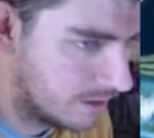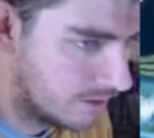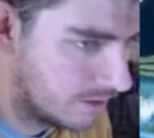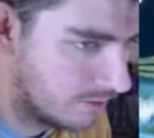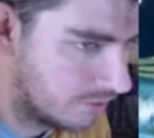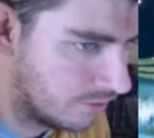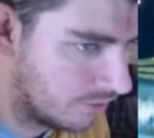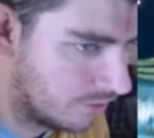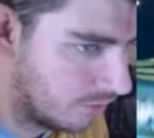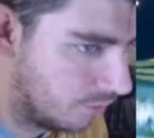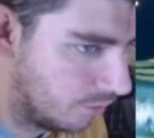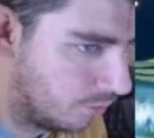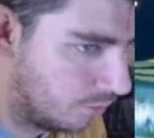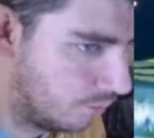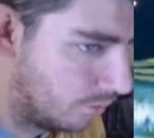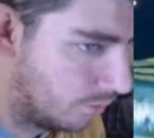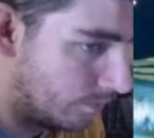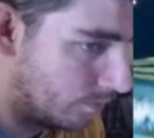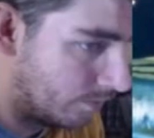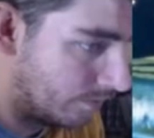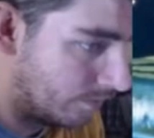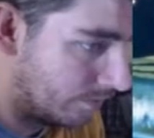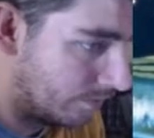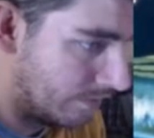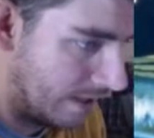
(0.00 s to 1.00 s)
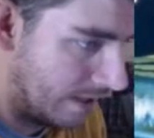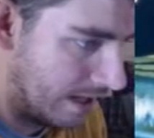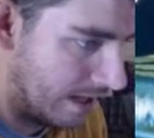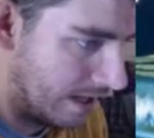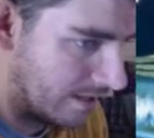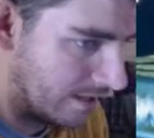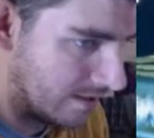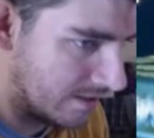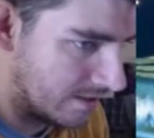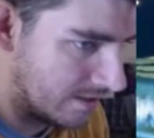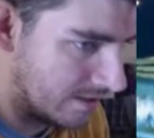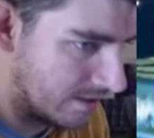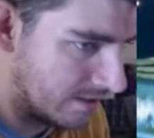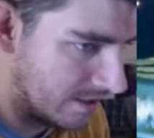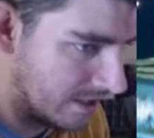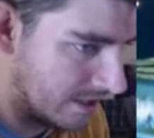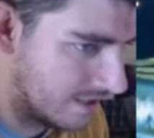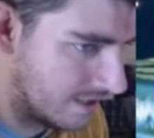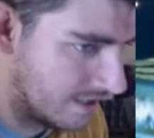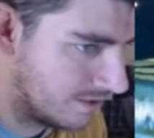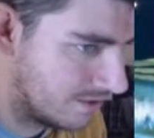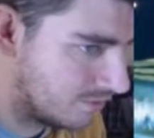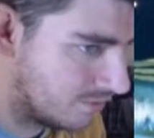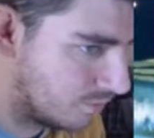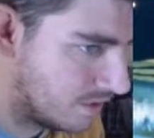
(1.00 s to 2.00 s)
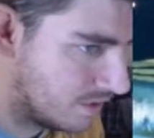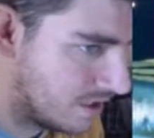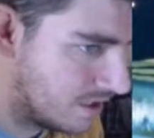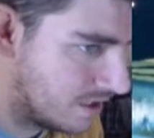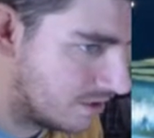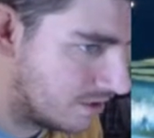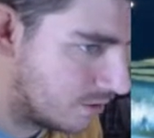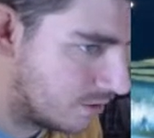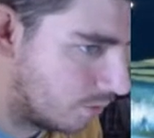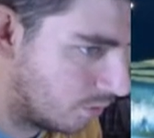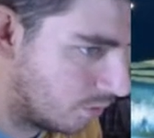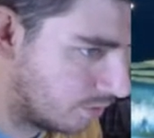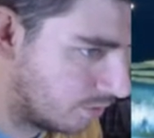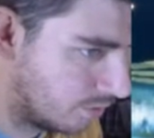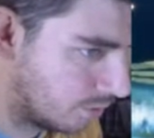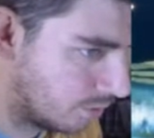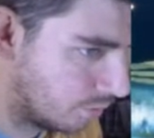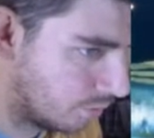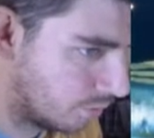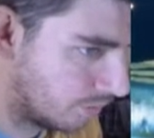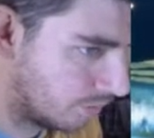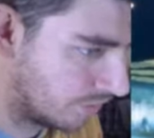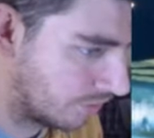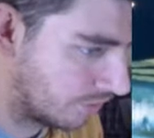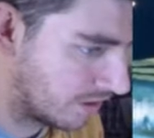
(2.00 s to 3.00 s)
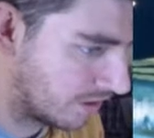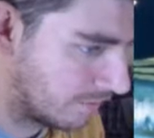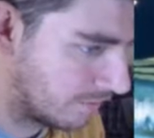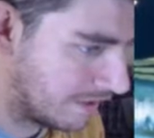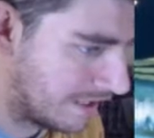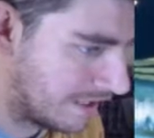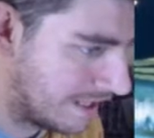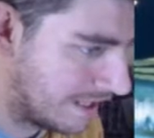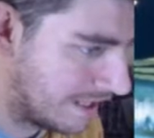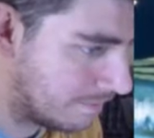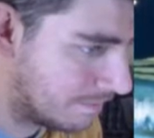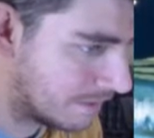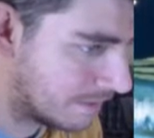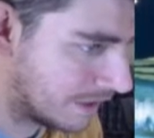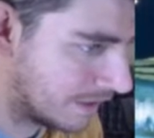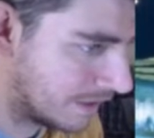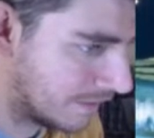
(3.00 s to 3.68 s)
So, as it stands, we don't know what's going to be happening.